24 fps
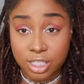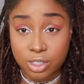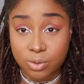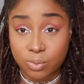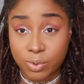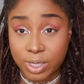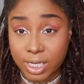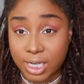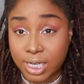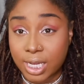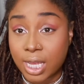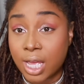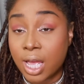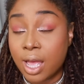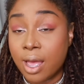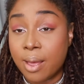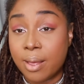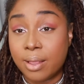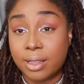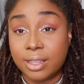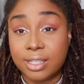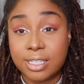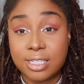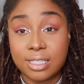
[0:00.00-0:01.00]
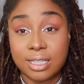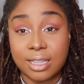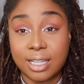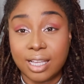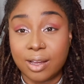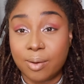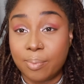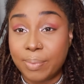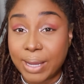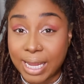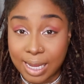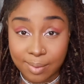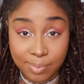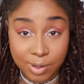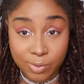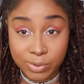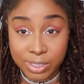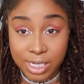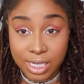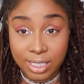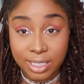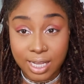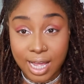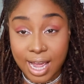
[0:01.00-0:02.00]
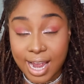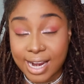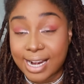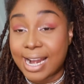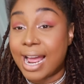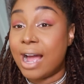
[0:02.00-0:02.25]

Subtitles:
Saweetie, Lil Baby was online.